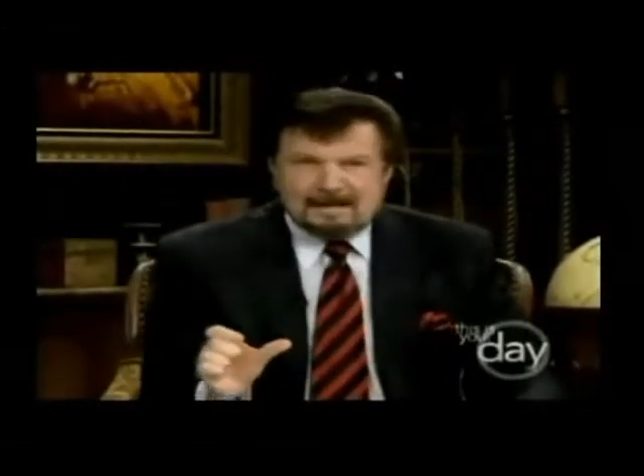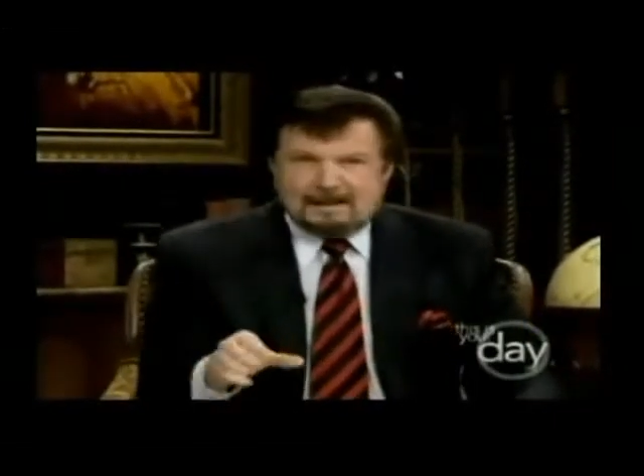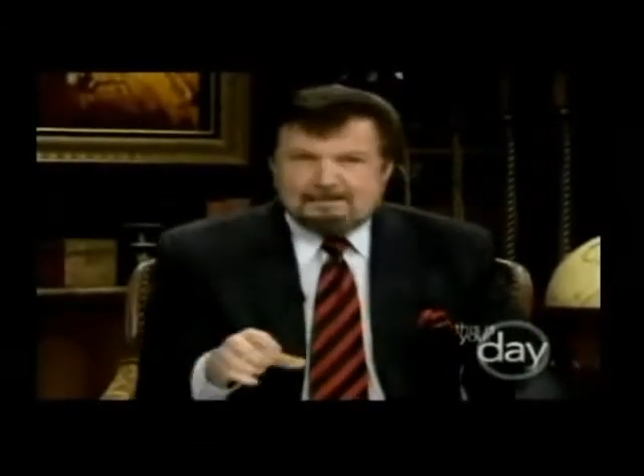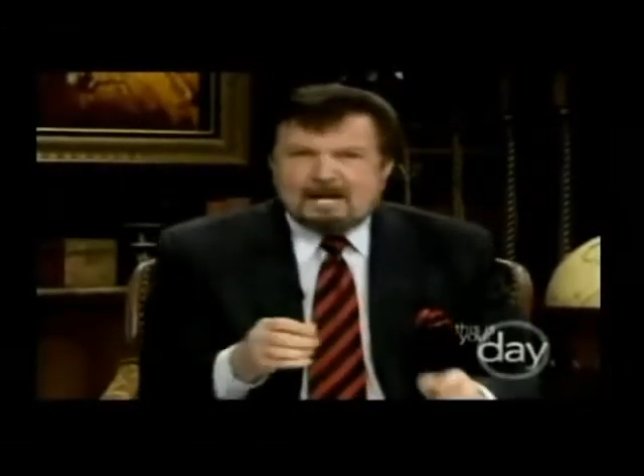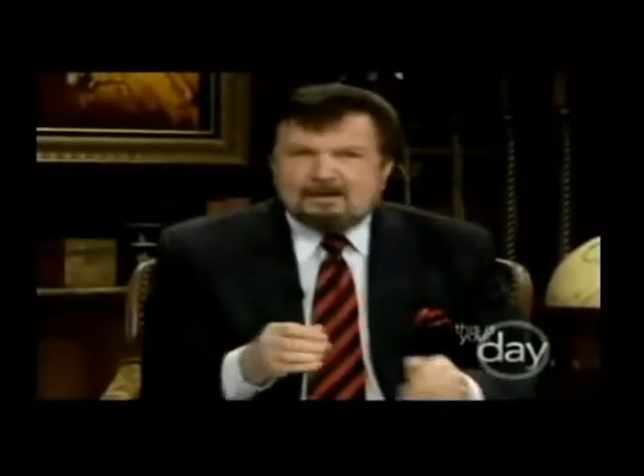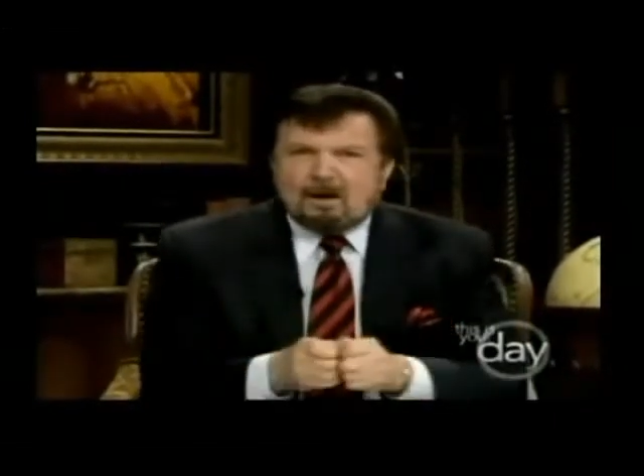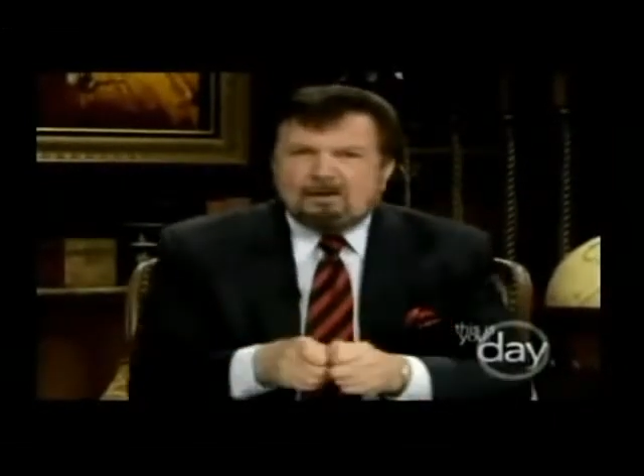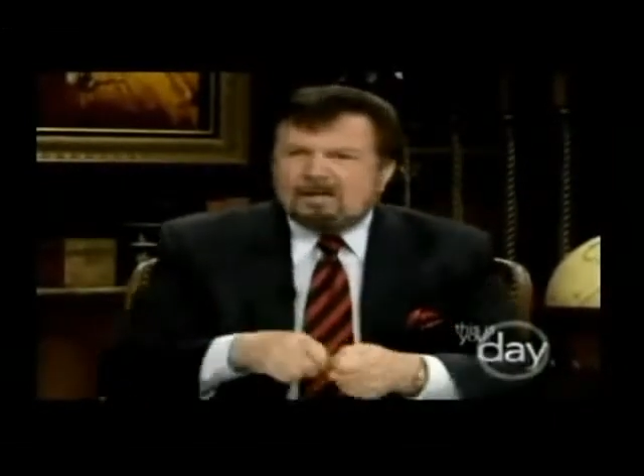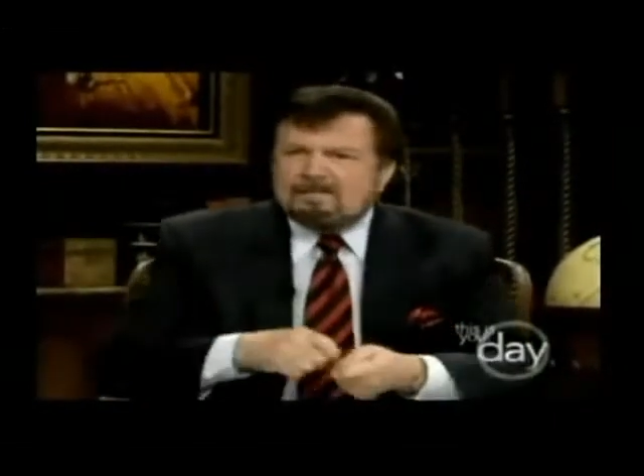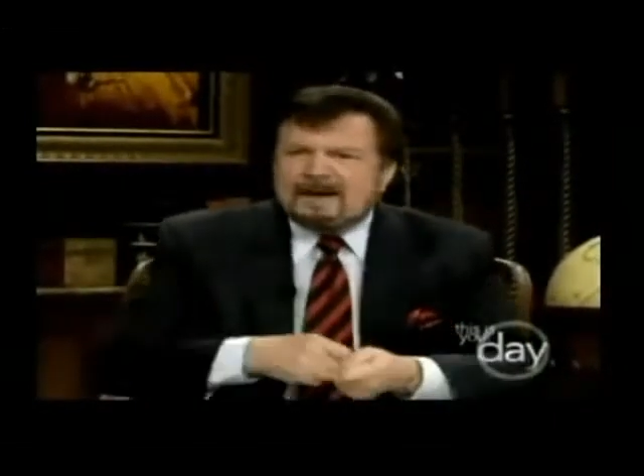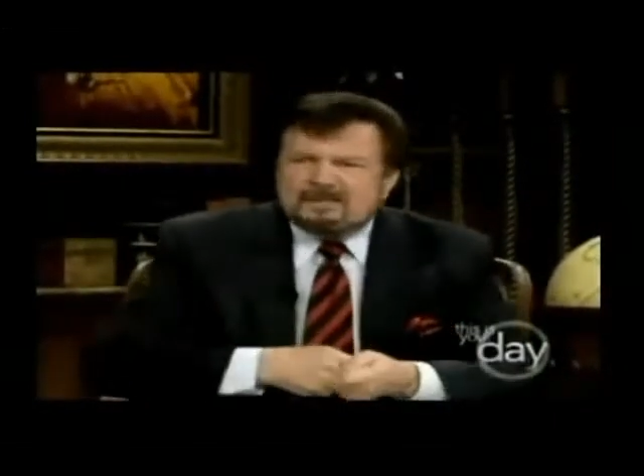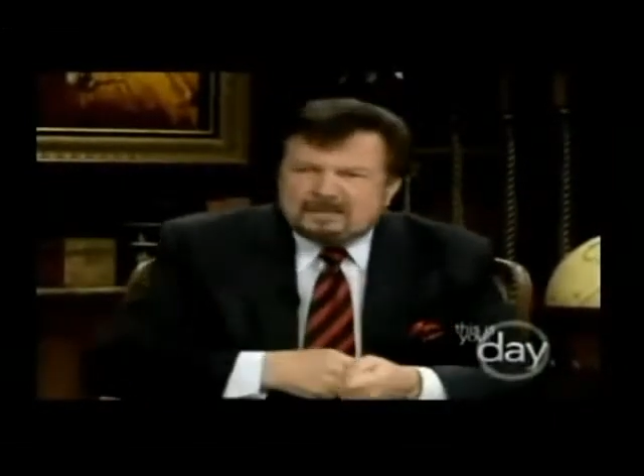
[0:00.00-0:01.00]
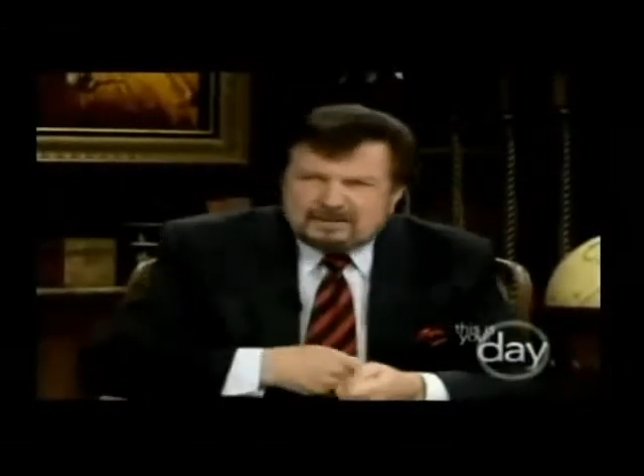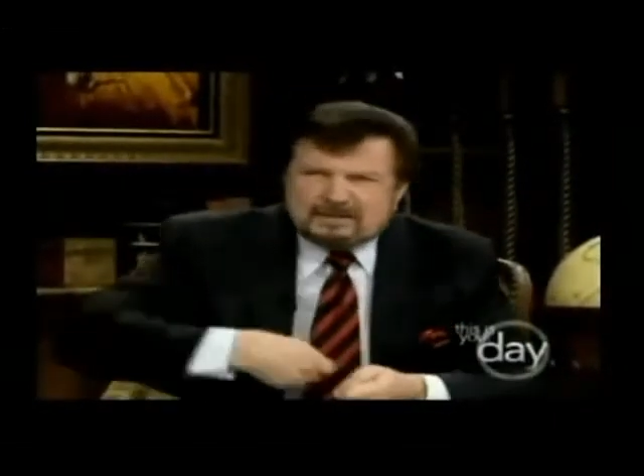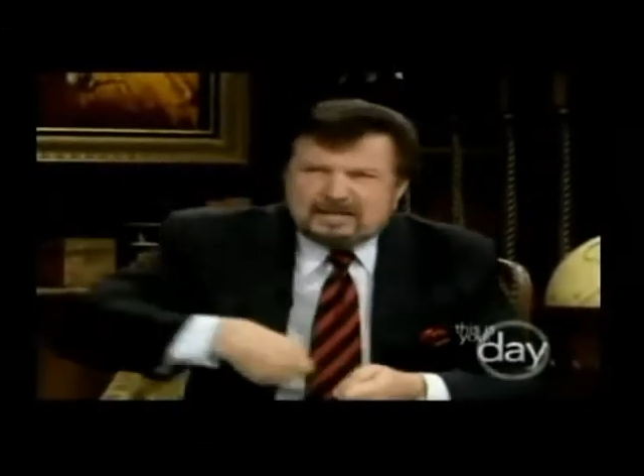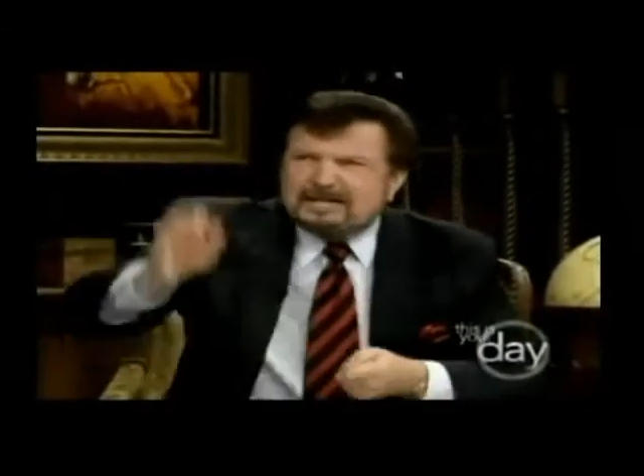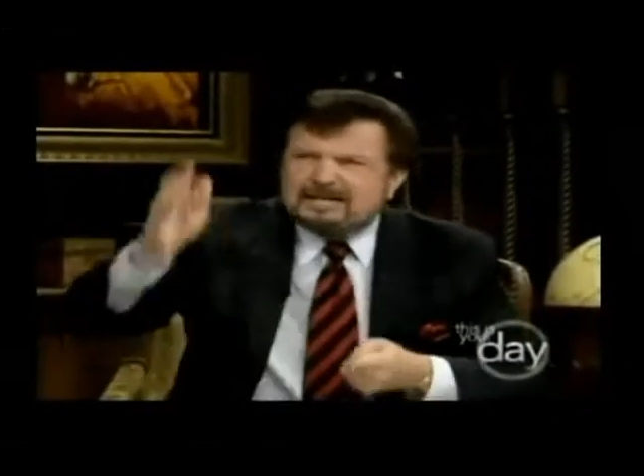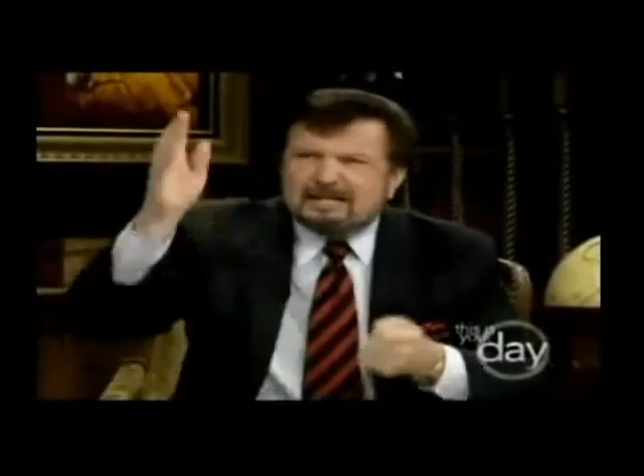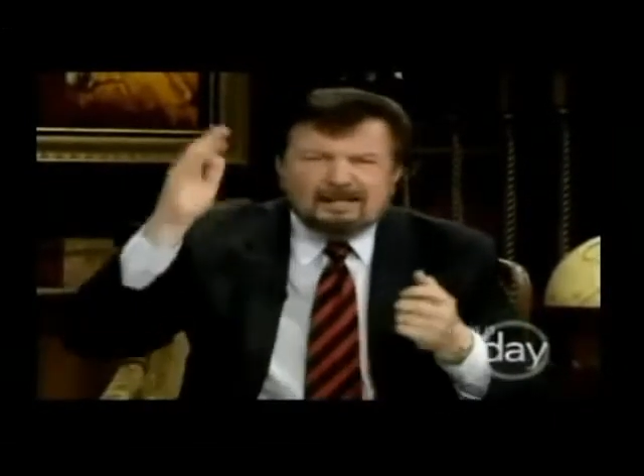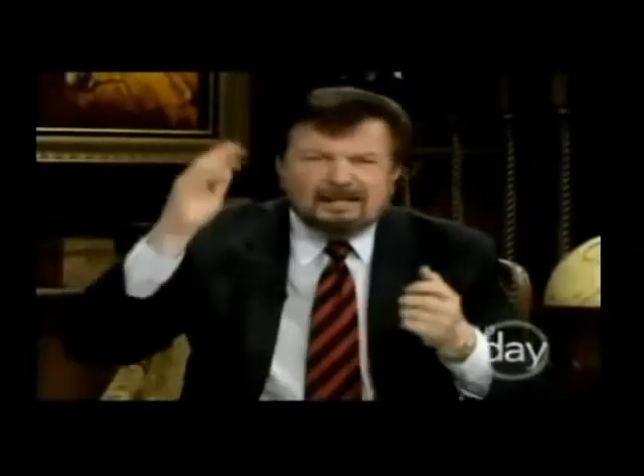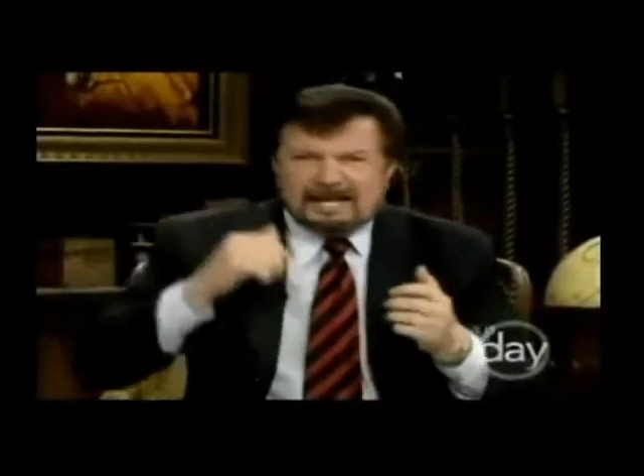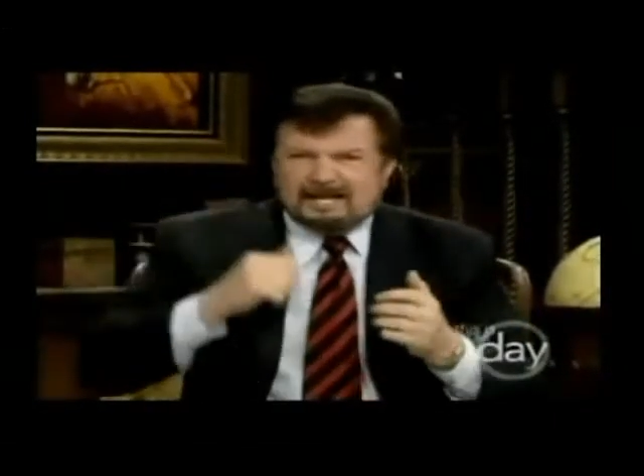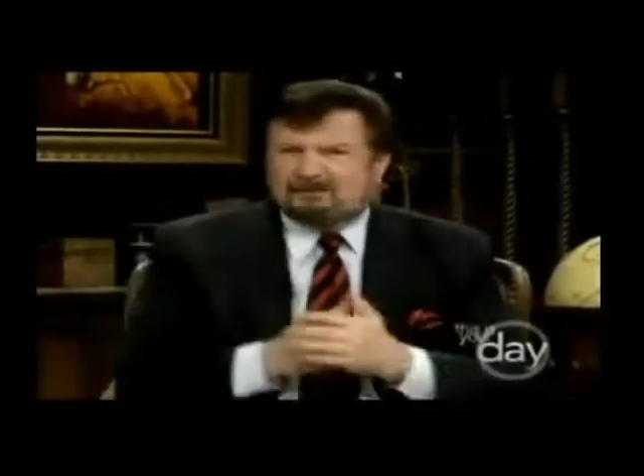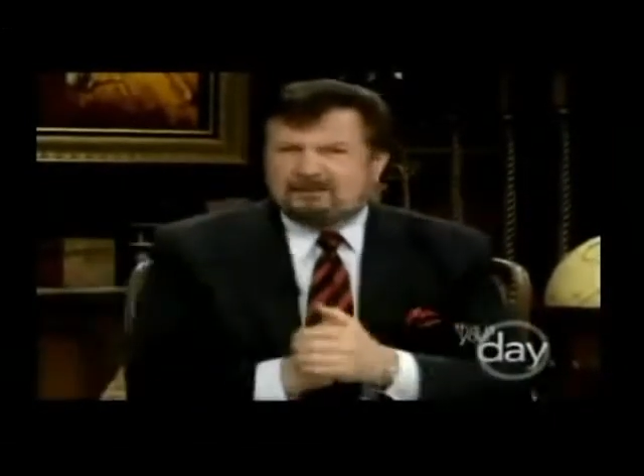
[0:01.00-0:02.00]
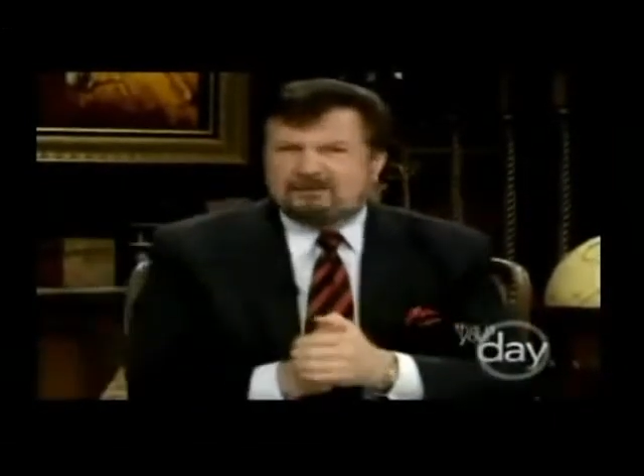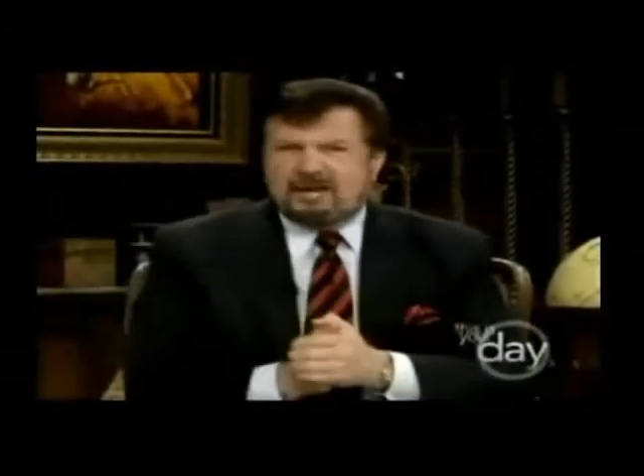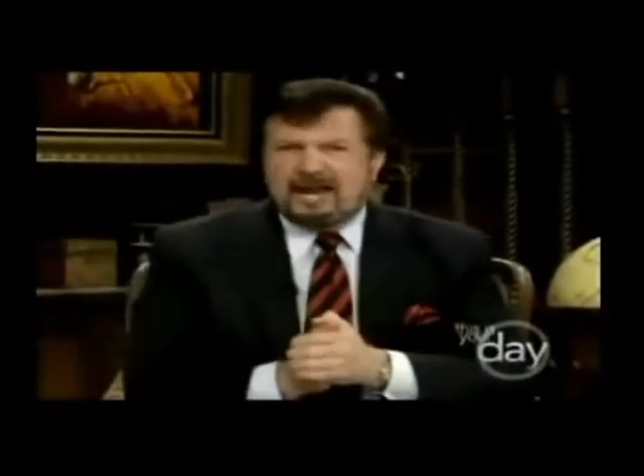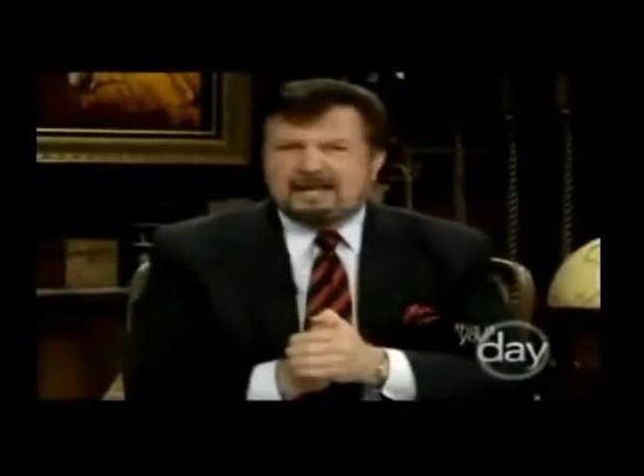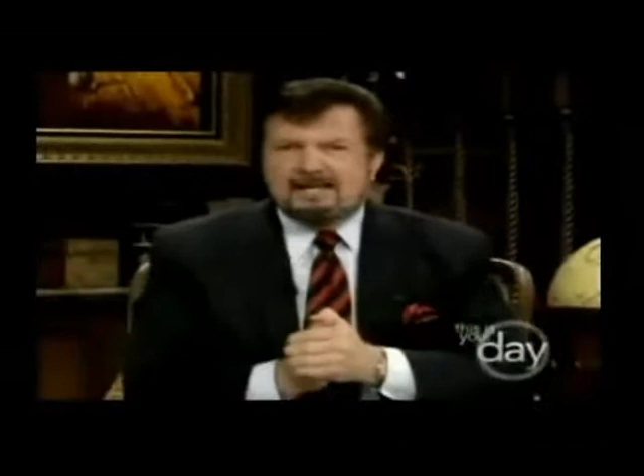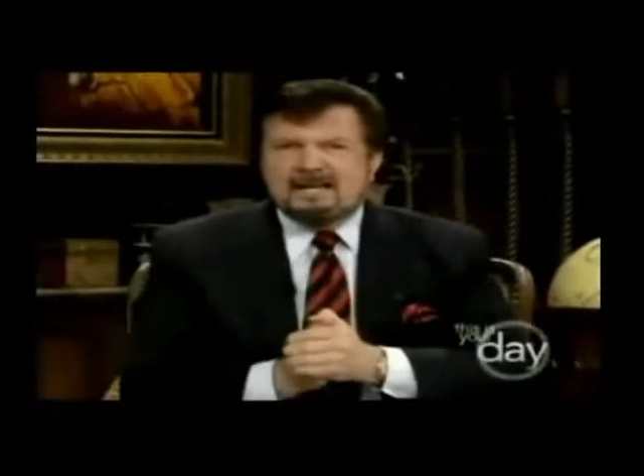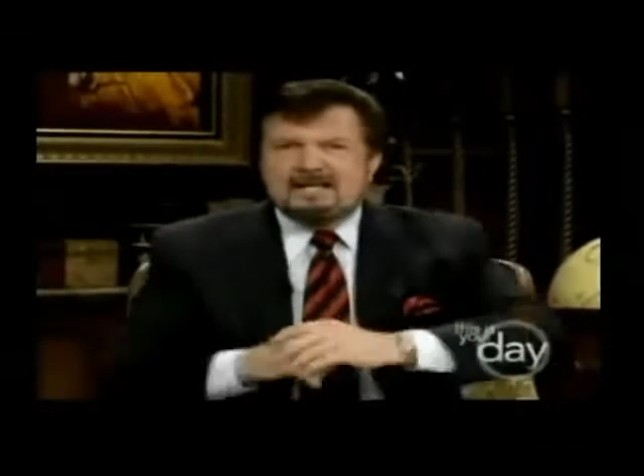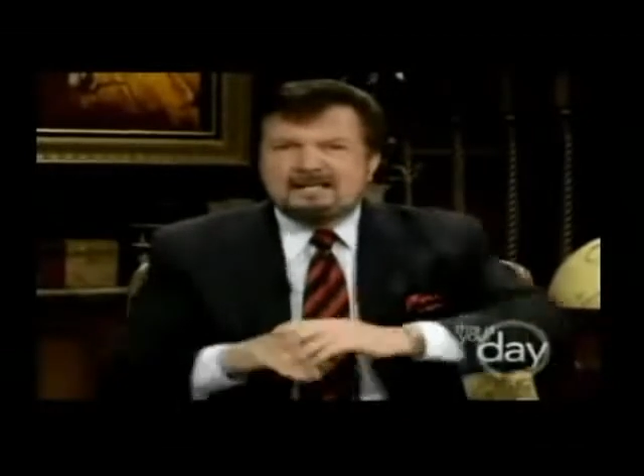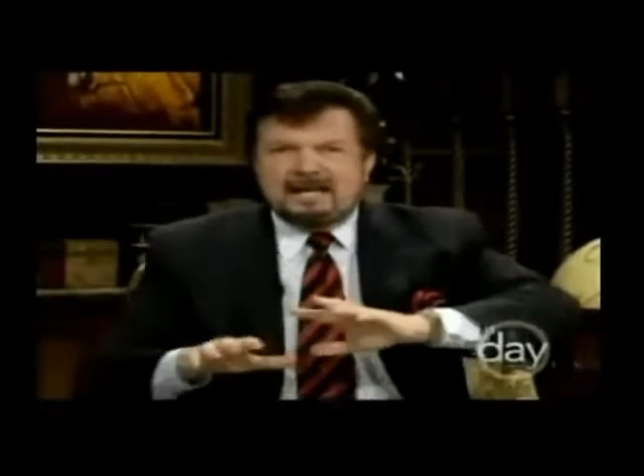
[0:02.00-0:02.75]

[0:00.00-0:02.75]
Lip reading: I'm not talking about just sending a little extra check